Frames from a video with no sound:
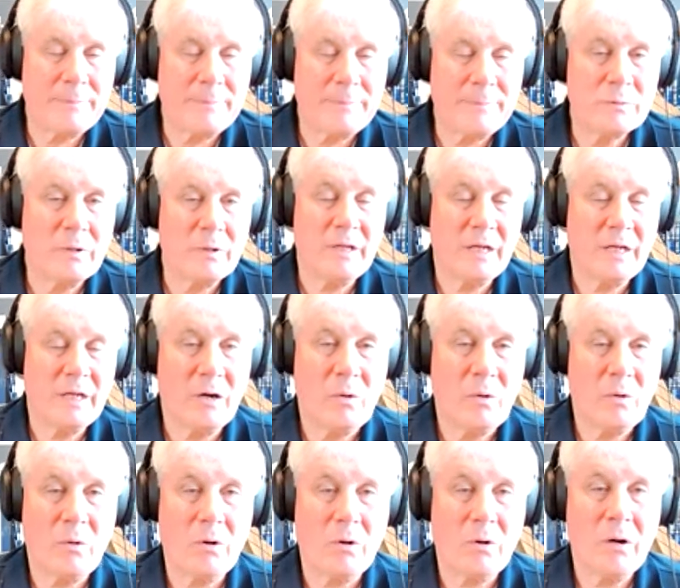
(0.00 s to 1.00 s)
And
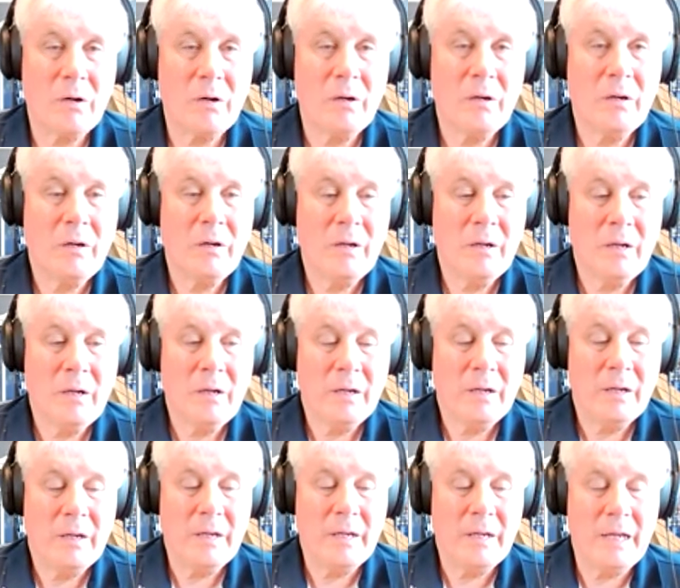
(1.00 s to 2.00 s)
if you're landing in the
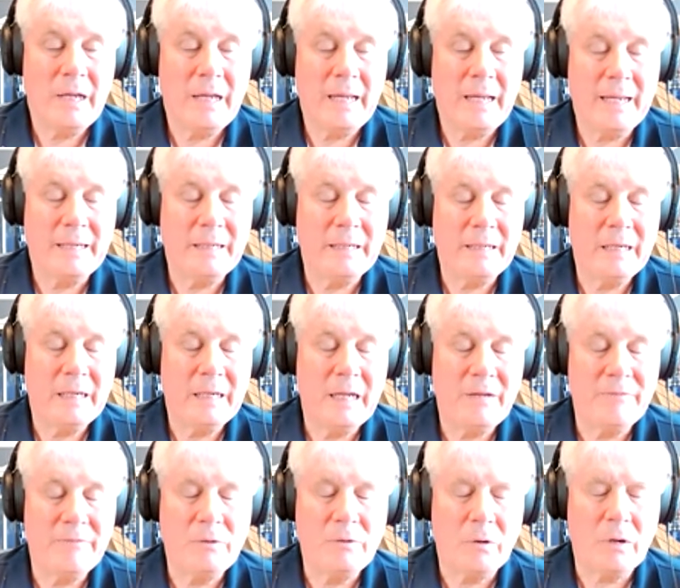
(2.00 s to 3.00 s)
water, you left the
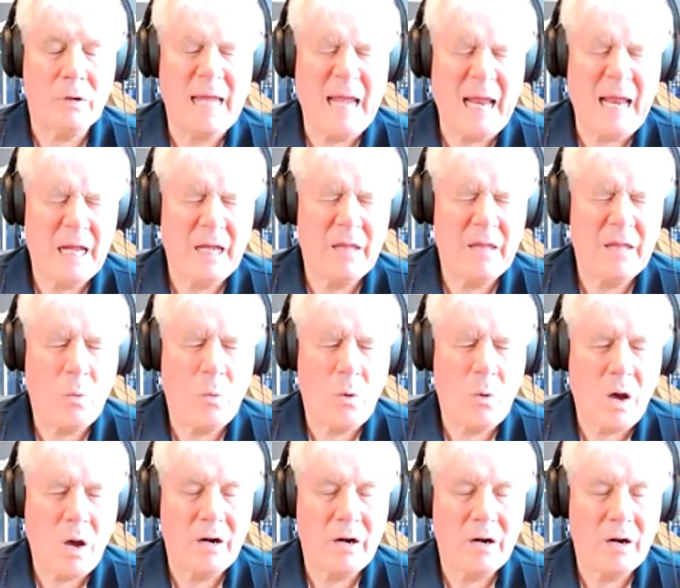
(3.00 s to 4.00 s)
gear up,
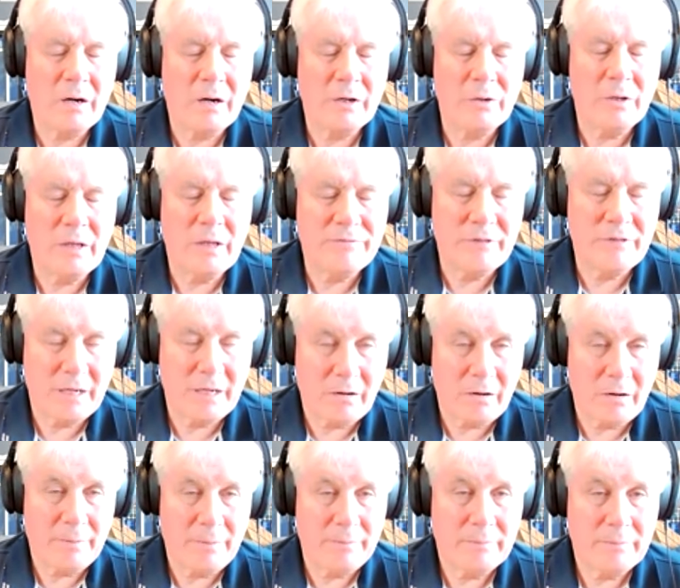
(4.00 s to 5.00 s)
because it would
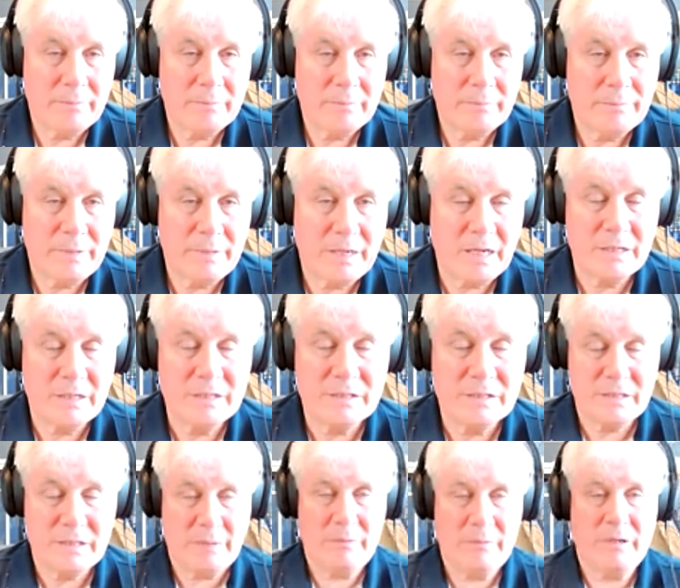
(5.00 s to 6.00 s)
immediately, as soon as the
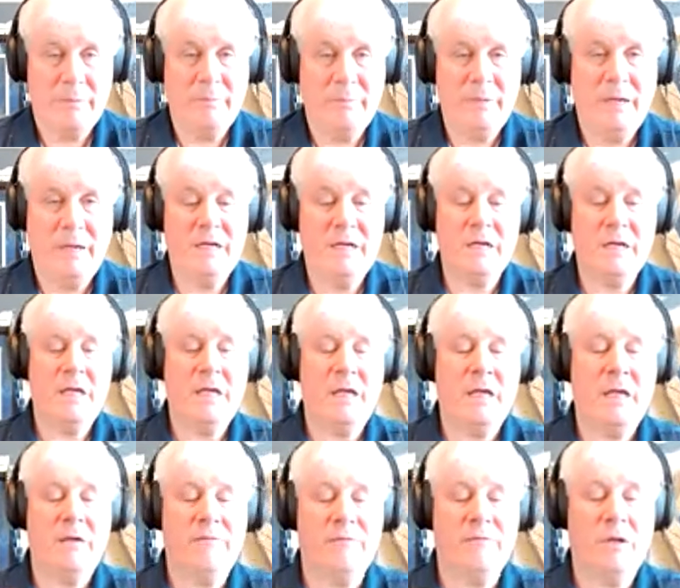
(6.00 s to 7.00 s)
gear hit the water,
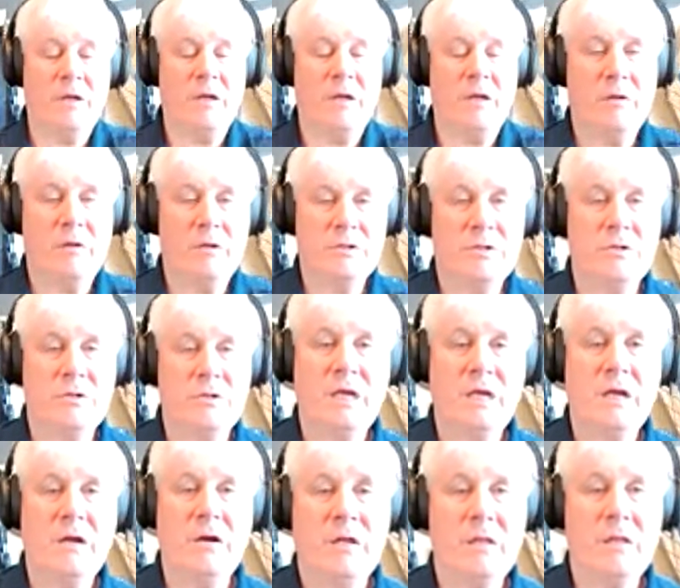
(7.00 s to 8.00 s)
the nose of the
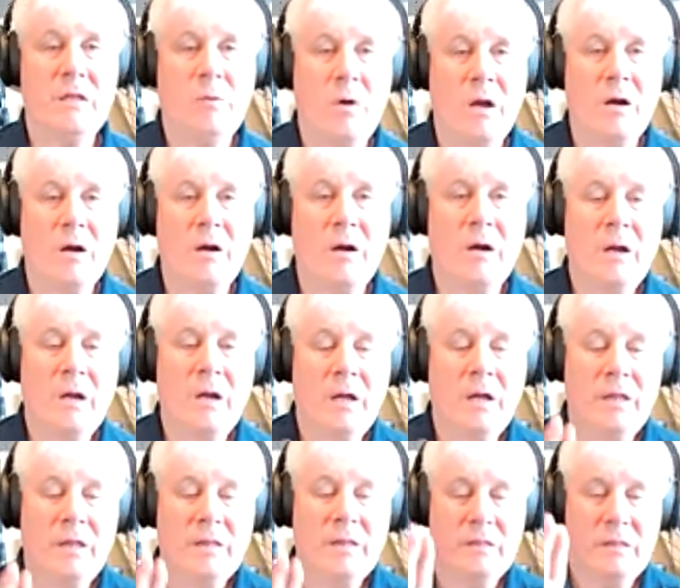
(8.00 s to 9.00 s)
airplane would slap down
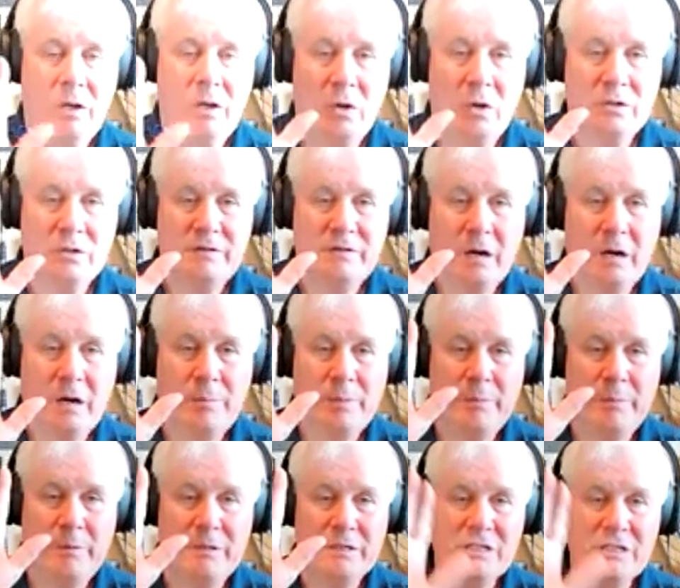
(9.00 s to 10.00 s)
into the water,
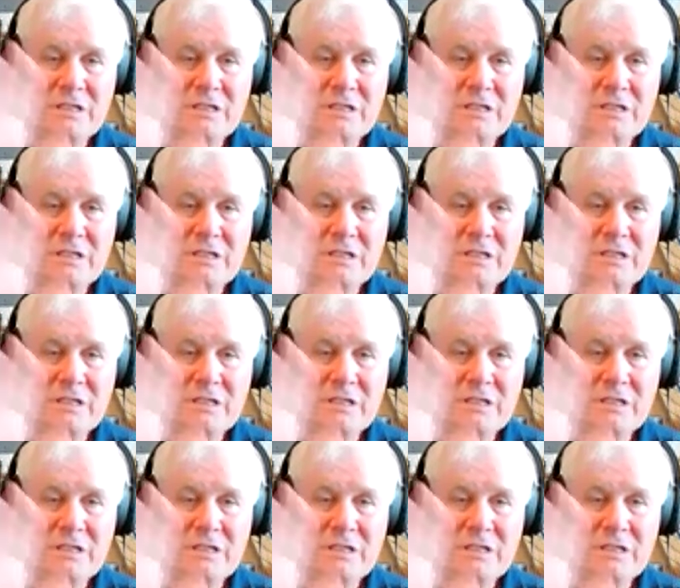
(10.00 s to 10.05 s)
and it